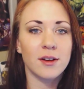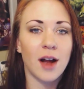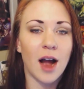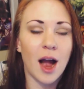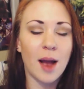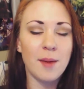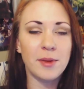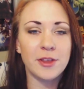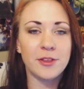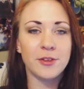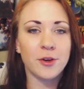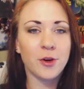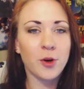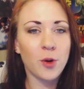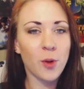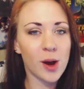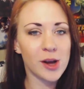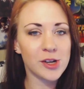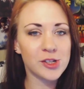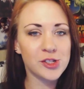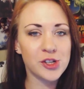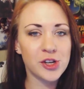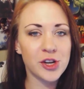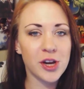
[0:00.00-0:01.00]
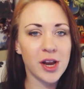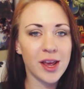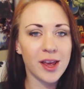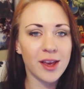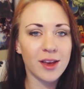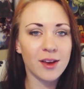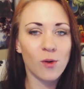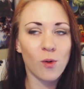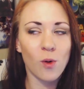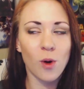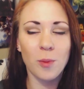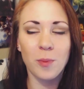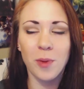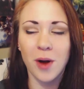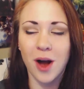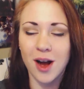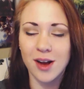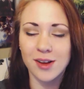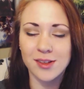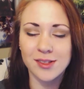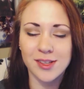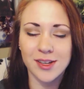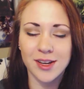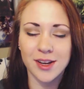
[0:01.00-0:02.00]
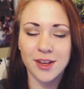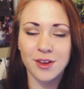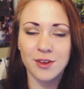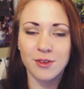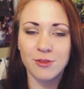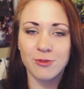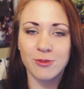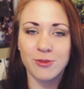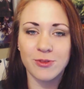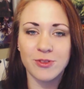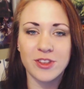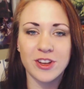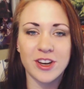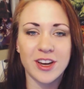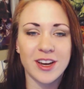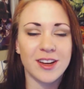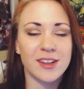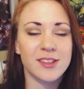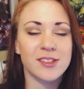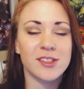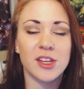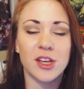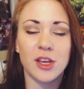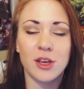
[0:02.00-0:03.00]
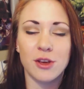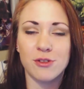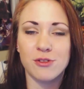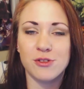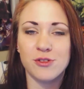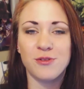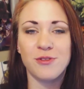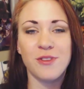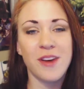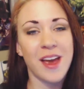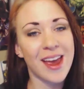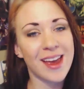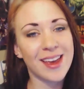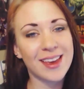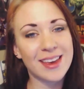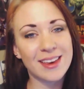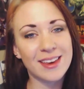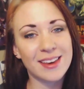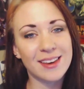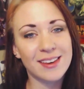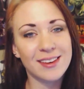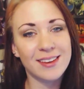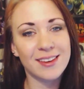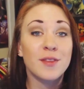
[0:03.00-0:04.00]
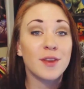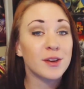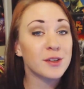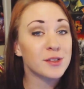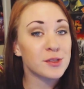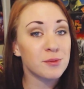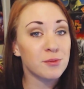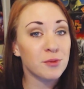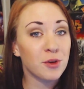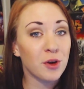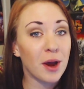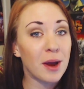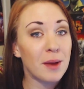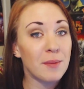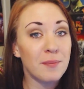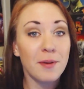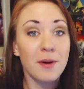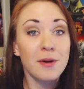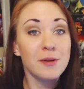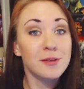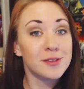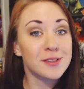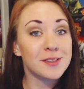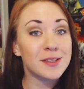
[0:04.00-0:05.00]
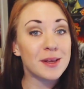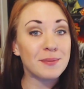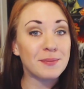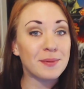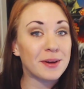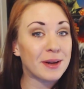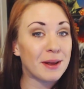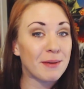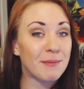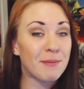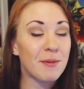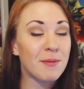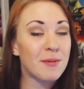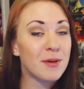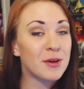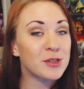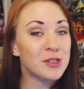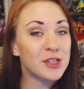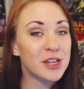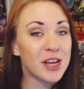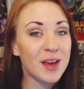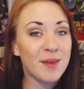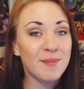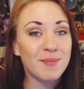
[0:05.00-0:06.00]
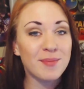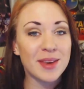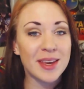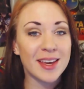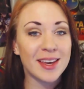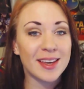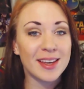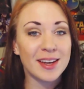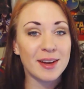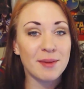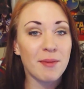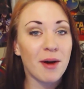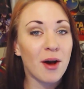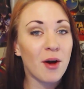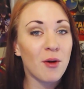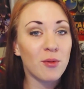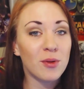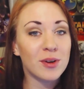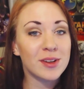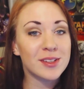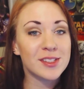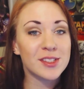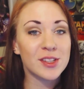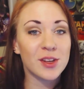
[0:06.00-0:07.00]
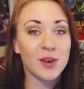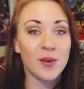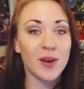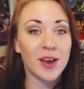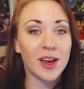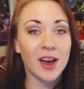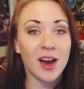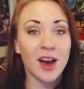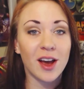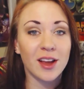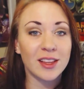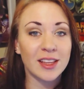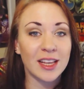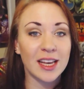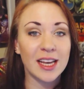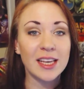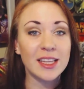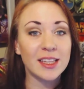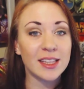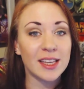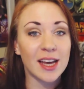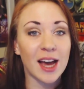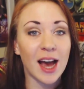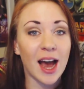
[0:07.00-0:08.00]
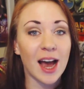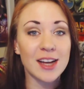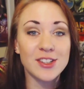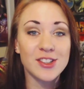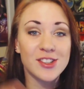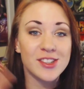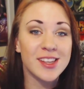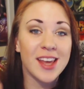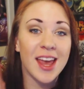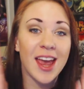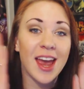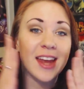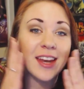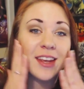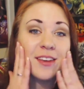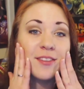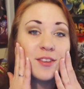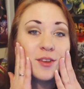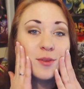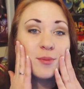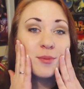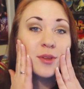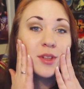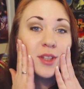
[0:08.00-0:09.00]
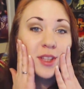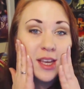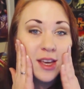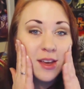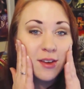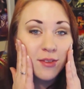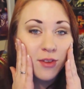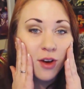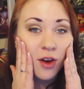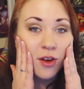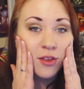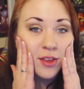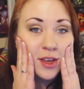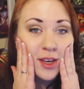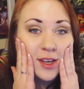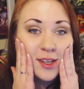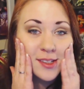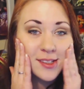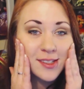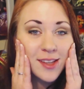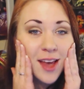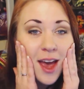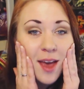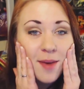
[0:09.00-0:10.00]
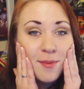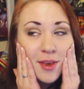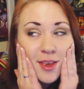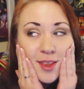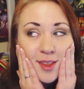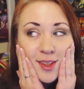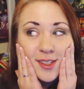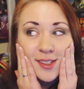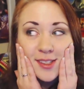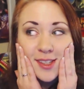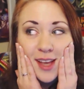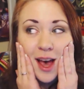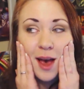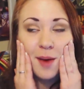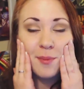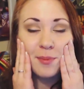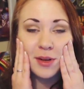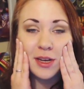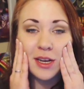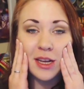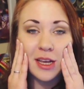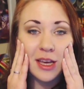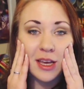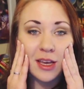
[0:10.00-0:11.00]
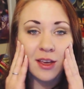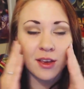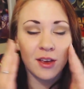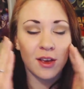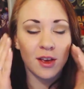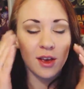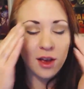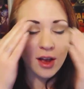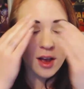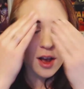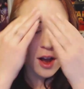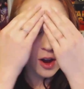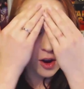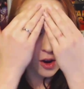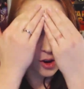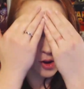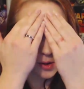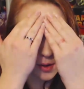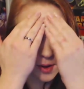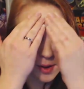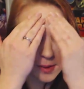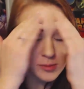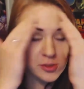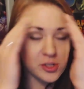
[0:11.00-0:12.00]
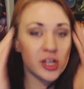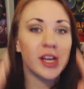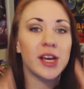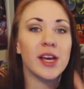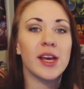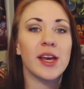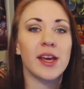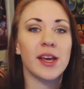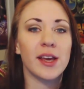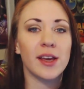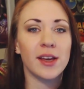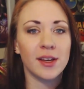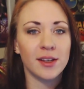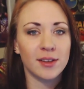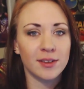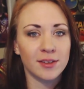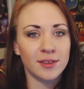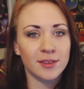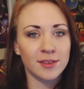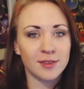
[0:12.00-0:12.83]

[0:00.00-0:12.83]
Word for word: I'm either questioning or positive that it is a huge fake. There's some great posts up on MMO Champion about what's going on lately. I just can't even believe all the excitement that's happening. OMG,